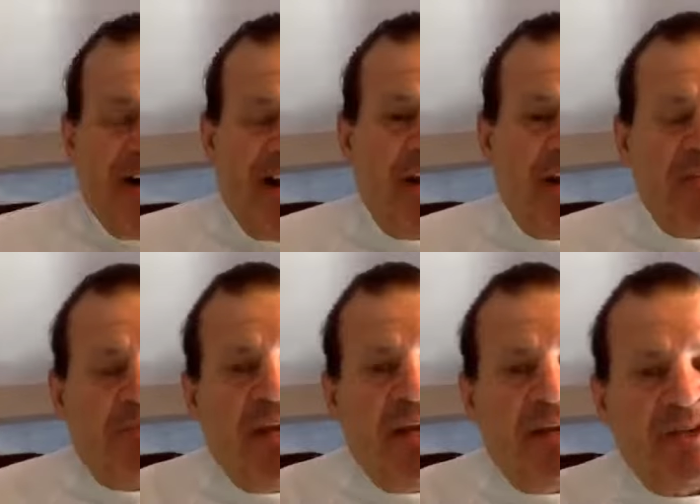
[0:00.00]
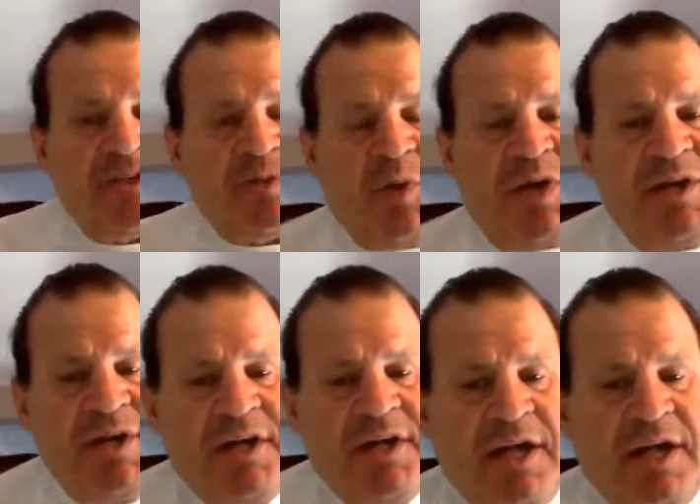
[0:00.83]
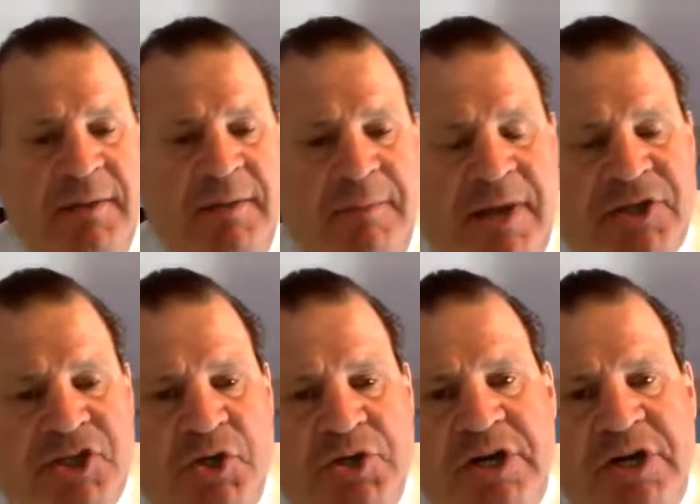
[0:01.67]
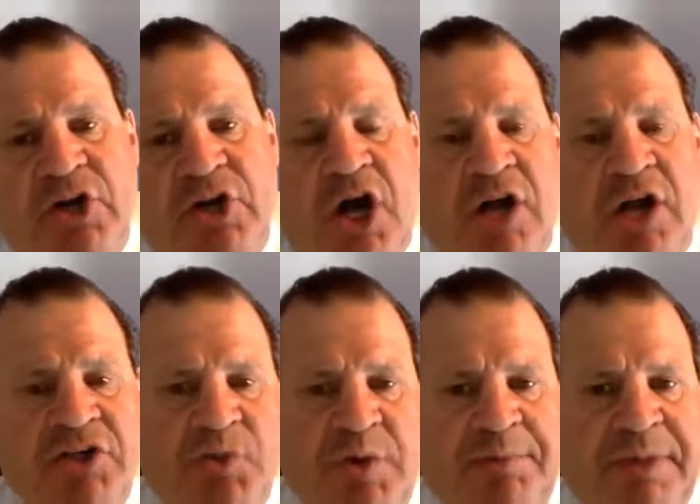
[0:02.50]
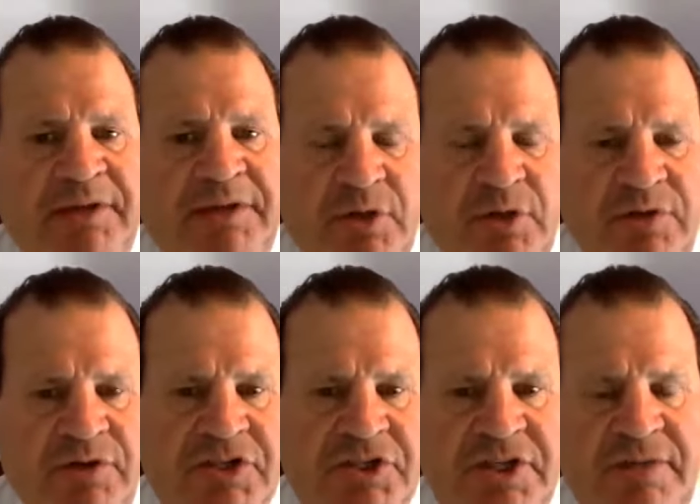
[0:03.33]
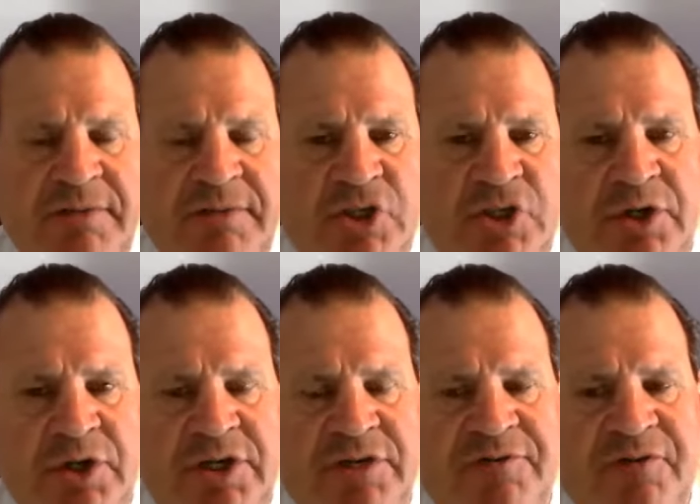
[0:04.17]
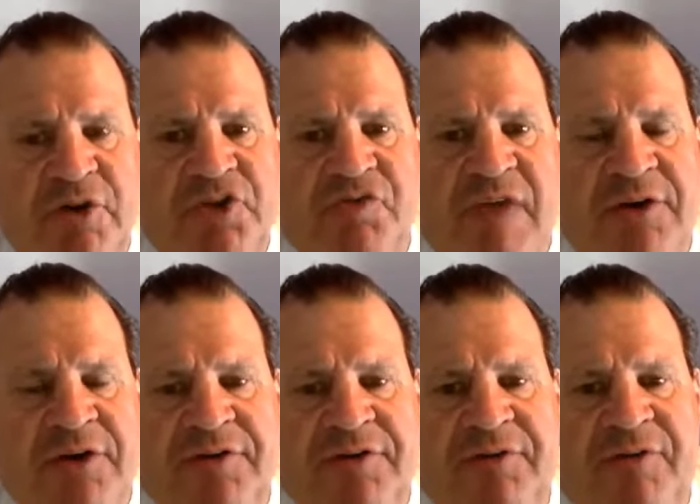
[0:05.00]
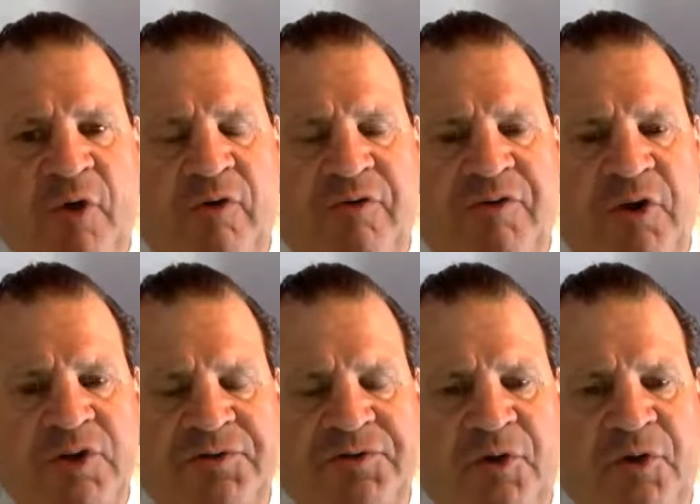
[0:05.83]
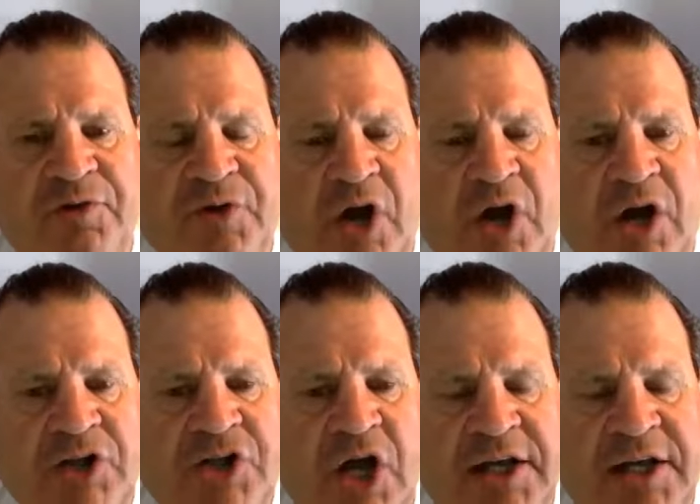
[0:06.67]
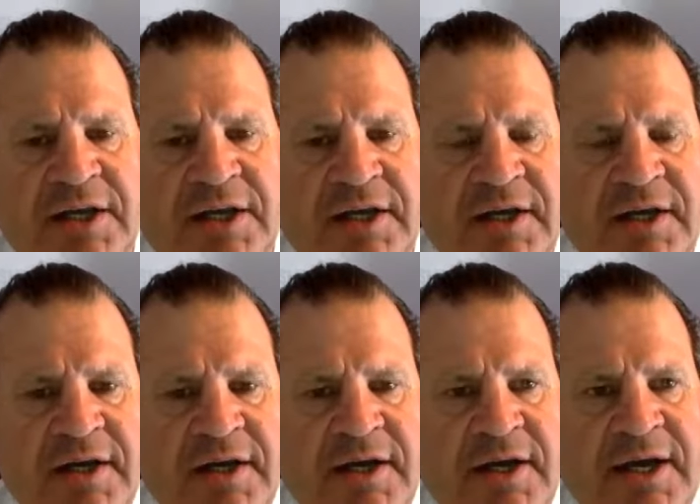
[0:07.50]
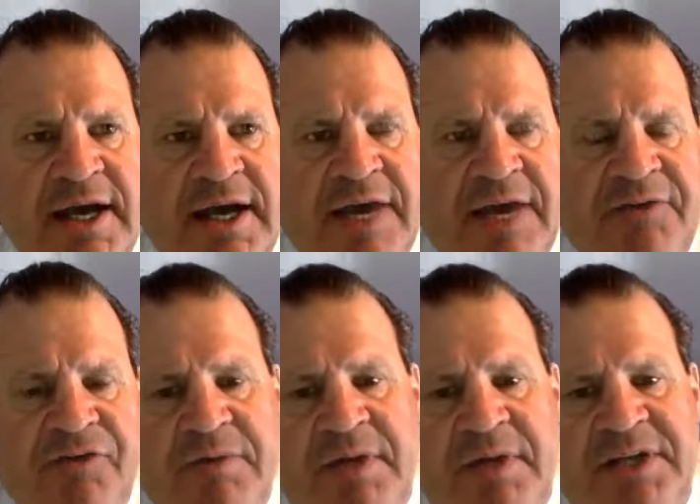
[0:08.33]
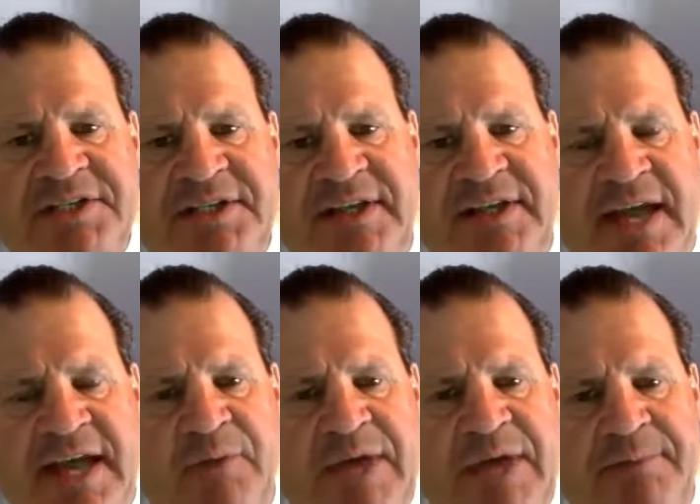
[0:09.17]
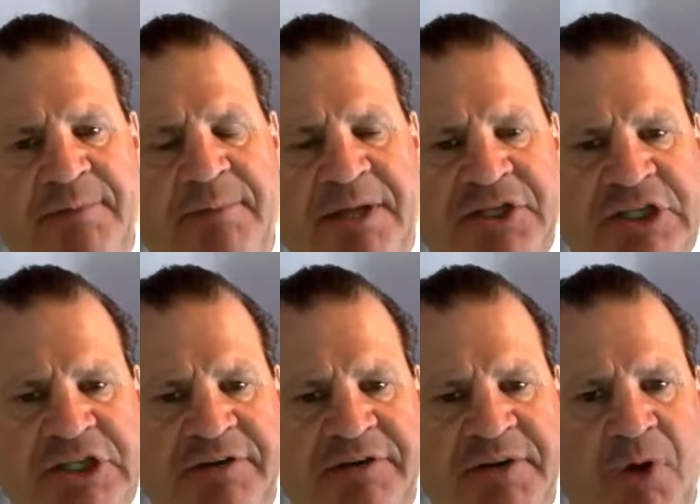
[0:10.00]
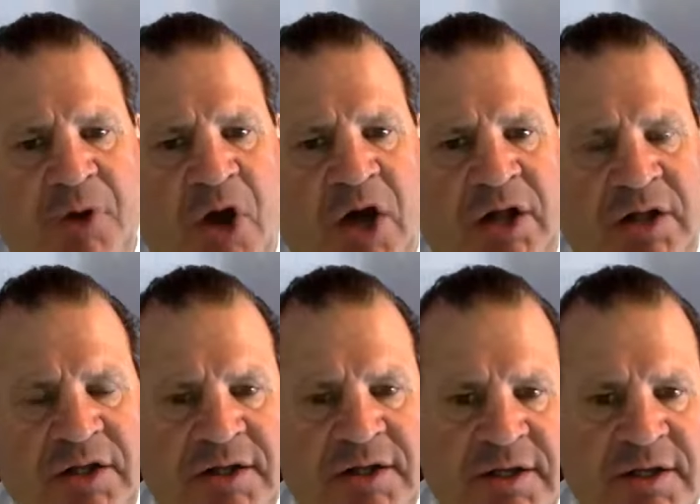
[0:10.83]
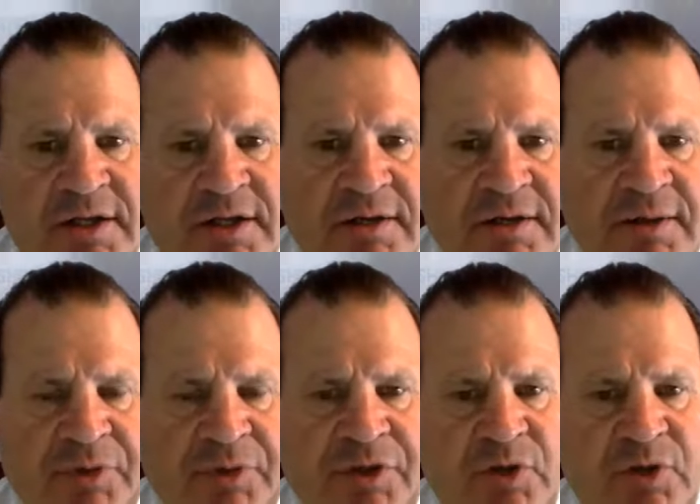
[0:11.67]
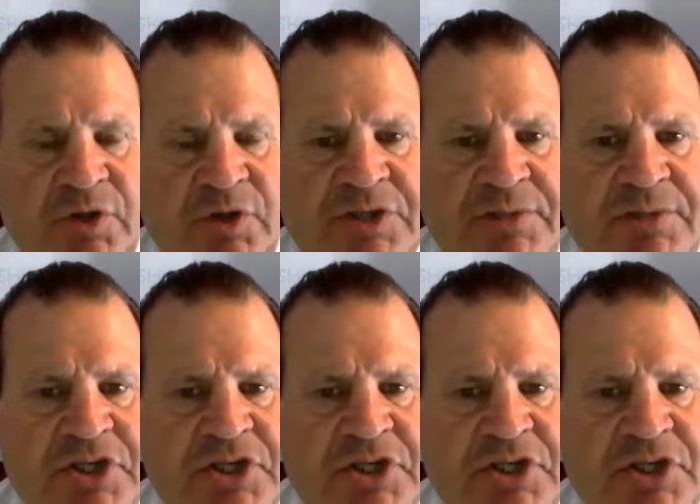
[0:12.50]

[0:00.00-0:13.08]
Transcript: explain it this way. My junior year in college, we played the University of Minnesota in the first round of the Frozen Four of college hockey. And 3 minutes into the game, we had a bench-clearing brawl with the University of Minnesota.